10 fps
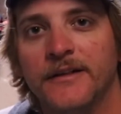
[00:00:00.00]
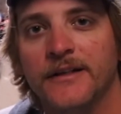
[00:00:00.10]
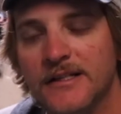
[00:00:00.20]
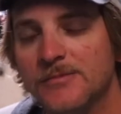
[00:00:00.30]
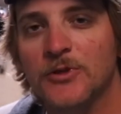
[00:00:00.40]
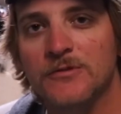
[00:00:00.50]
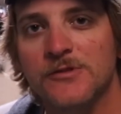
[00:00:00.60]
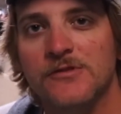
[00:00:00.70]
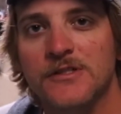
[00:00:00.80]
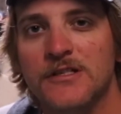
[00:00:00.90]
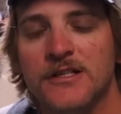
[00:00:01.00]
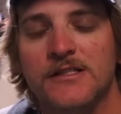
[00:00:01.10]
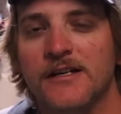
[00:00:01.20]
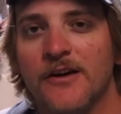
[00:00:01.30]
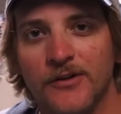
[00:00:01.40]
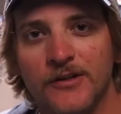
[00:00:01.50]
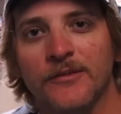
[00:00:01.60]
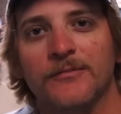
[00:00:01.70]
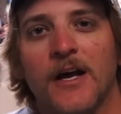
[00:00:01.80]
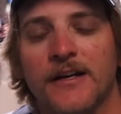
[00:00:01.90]
get some good ones on the jig. Because I know, you
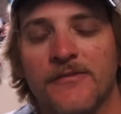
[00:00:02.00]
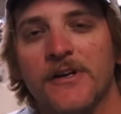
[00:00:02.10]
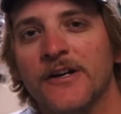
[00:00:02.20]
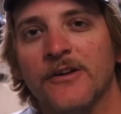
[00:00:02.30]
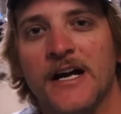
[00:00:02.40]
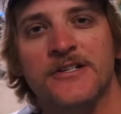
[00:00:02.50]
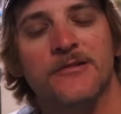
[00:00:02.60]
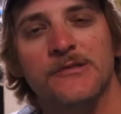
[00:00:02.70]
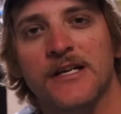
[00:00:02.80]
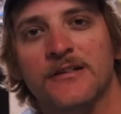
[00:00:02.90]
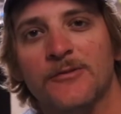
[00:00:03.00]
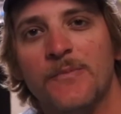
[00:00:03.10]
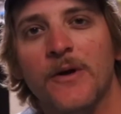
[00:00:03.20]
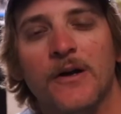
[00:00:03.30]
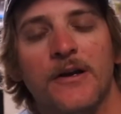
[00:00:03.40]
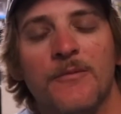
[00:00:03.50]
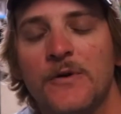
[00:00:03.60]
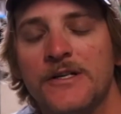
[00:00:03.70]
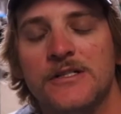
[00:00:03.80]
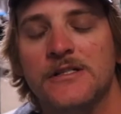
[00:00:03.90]
know, I did a video last year. I was out there with Dunn, and
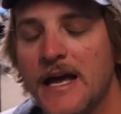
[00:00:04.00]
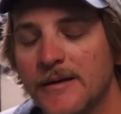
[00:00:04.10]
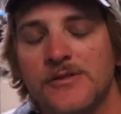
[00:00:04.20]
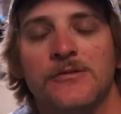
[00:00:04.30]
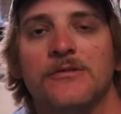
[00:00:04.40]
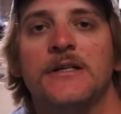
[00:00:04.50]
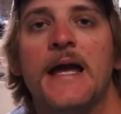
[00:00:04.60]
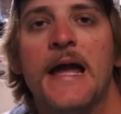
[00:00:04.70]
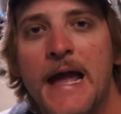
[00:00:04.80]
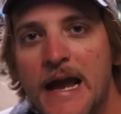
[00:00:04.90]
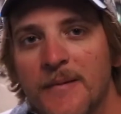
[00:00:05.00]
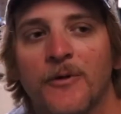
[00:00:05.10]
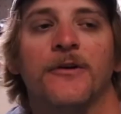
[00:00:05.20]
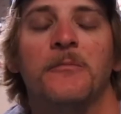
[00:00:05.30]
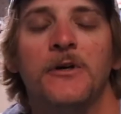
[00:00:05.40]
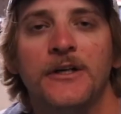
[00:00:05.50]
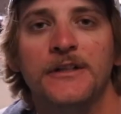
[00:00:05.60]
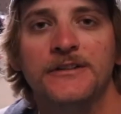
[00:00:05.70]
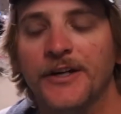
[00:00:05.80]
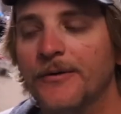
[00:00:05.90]
we just absolutely hammered them.
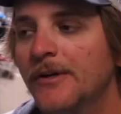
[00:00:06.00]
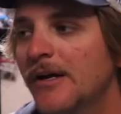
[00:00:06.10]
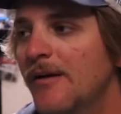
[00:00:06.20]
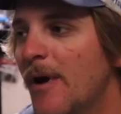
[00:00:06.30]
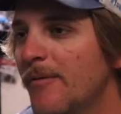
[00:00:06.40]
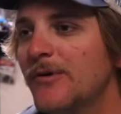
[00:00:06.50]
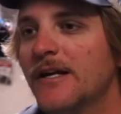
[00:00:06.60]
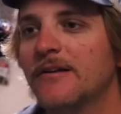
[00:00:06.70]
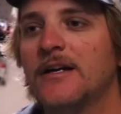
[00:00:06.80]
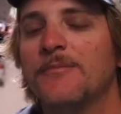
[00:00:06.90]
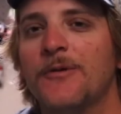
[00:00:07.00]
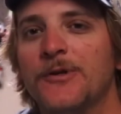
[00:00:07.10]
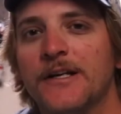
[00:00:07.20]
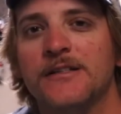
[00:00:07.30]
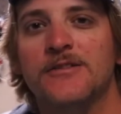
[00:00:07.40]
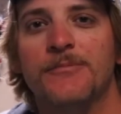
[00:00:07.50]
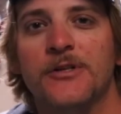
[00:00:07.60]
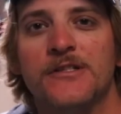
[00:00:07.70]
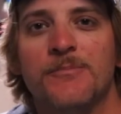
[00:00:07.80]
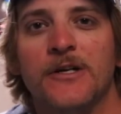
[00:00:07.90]
So maybe we'll get lucky. Maybe we'll get into a
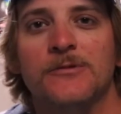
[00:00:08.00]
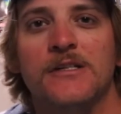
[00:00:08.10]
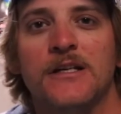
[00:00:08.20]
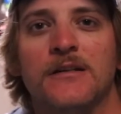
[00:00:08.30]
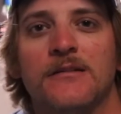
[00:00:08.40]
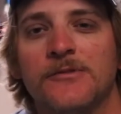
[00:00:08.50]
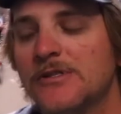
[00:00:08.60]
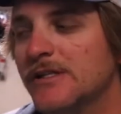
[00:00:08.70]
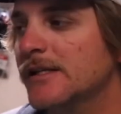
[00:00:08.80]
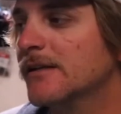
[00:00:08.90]
bunch of the big ones again. We'll see.